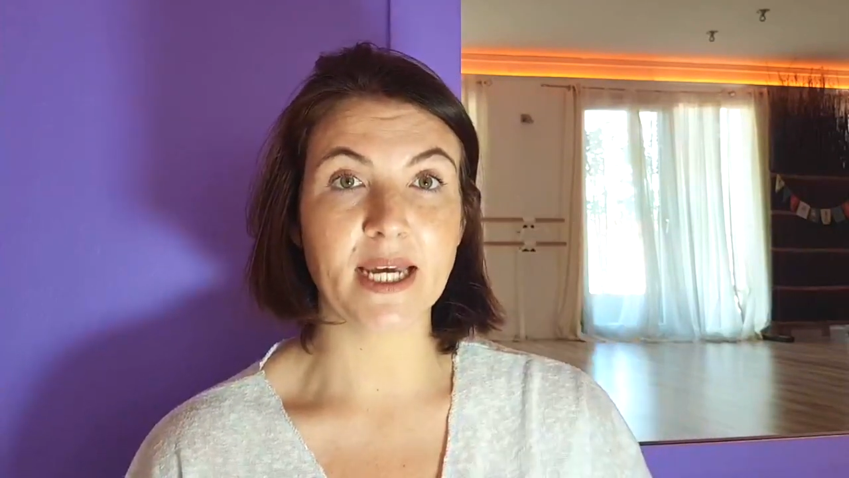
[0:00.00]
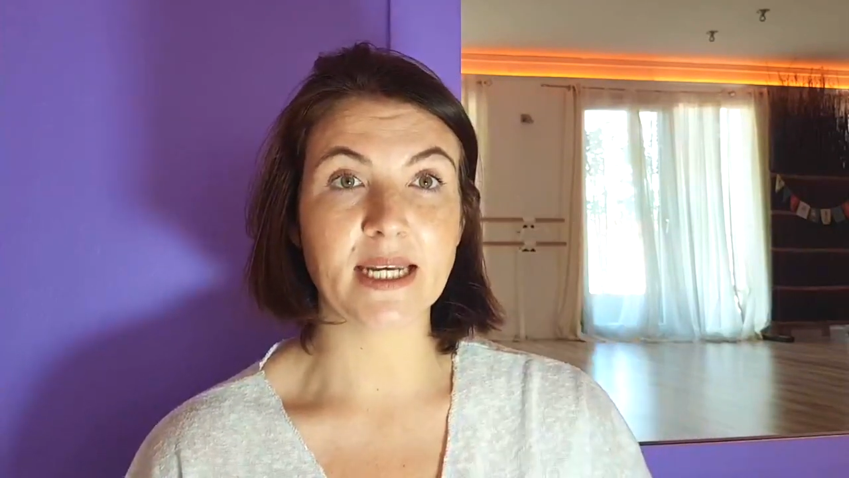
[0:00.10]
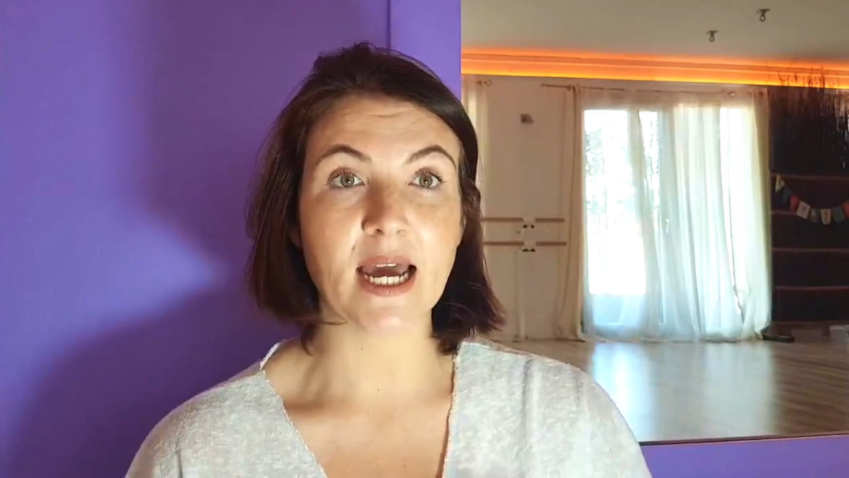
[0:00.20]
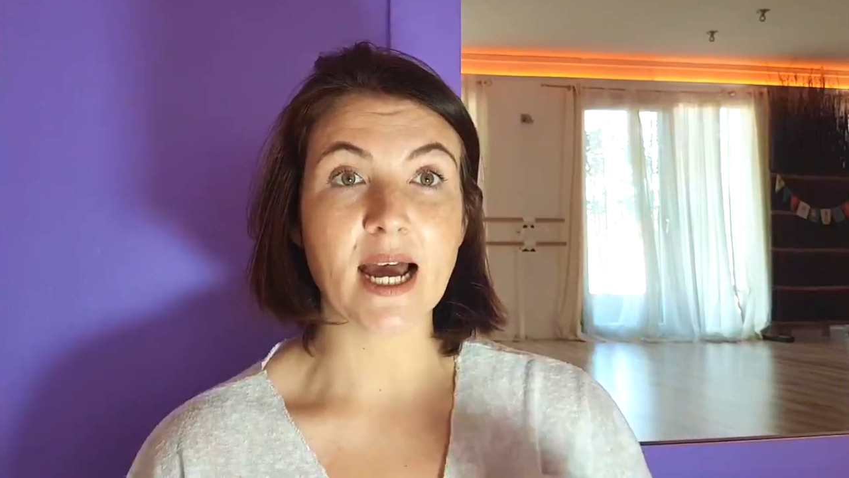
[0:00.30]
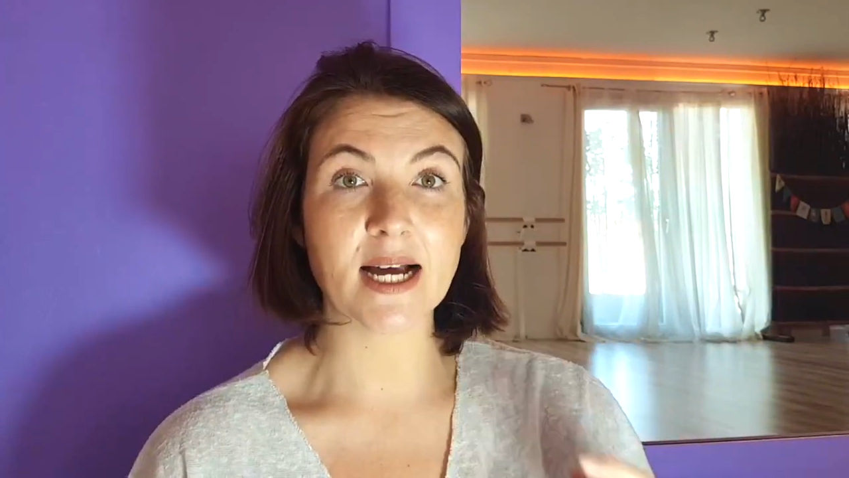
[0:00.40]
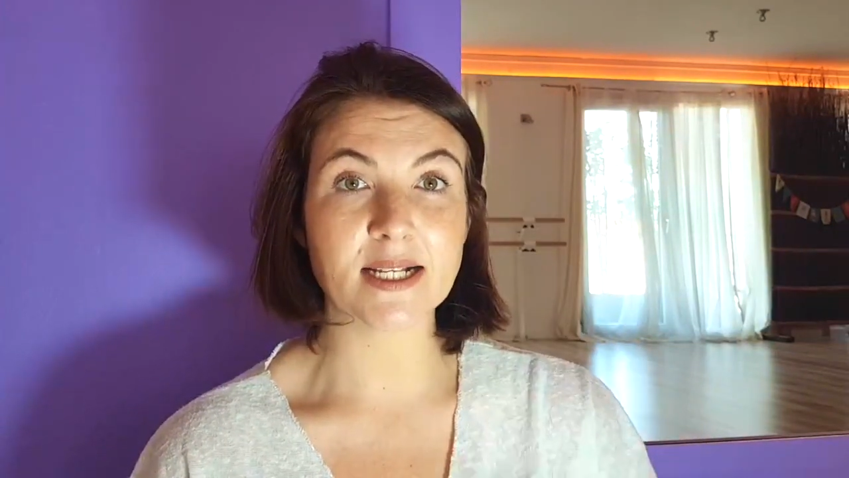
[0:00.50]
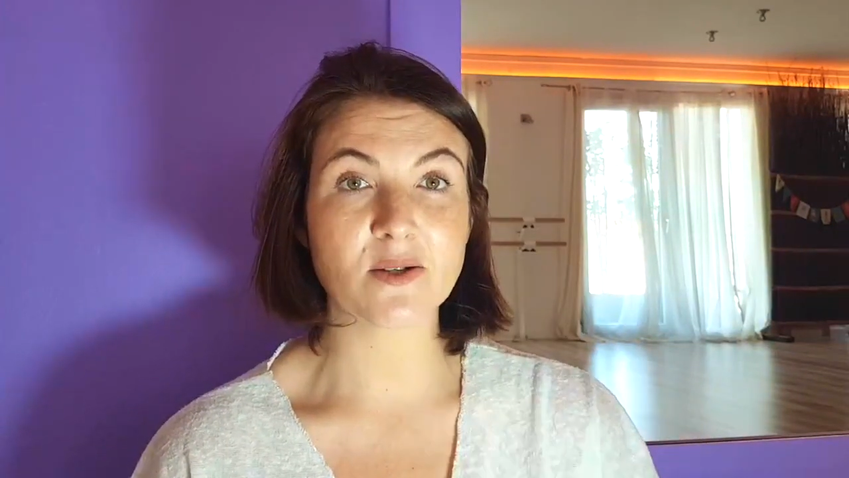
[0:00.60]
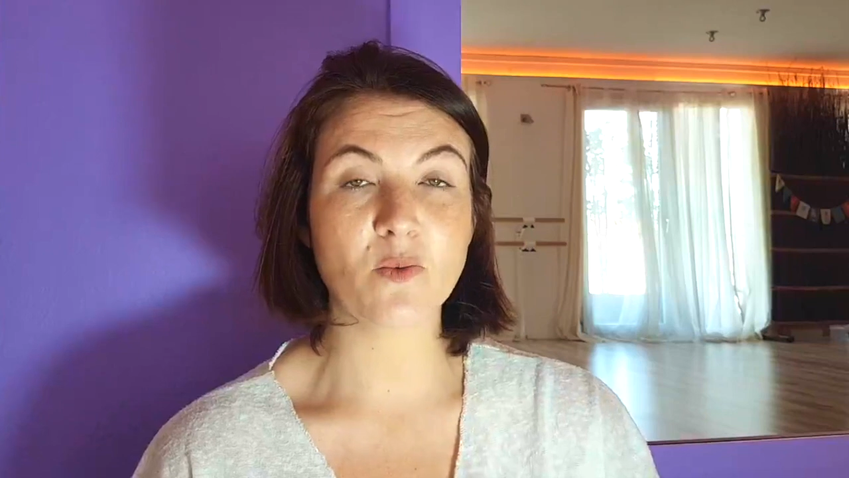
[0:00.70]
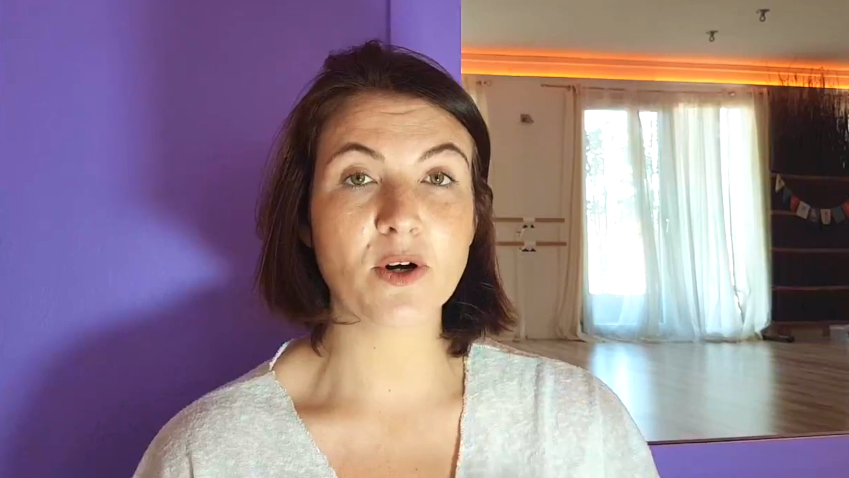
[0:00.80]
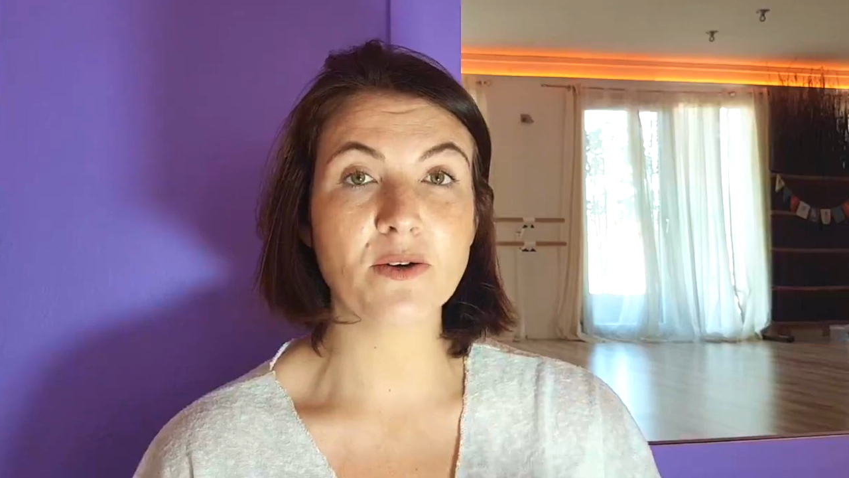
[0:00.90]
and
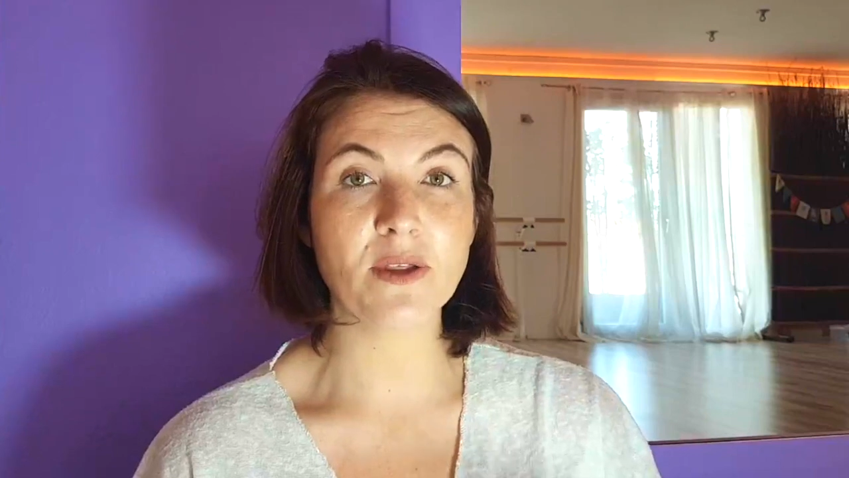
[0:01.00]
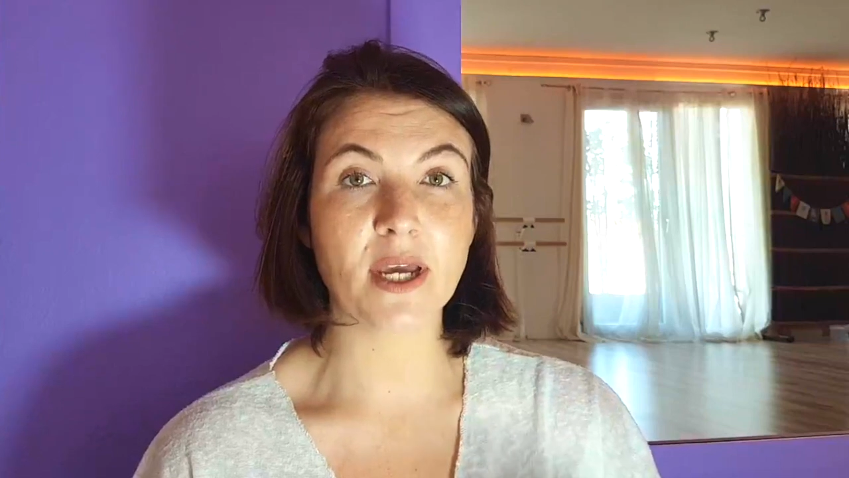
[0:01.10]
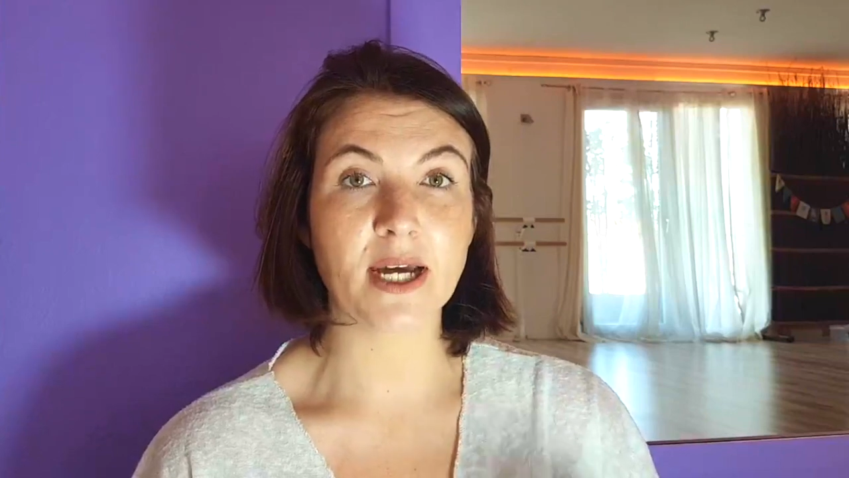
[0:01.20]
ask, what are the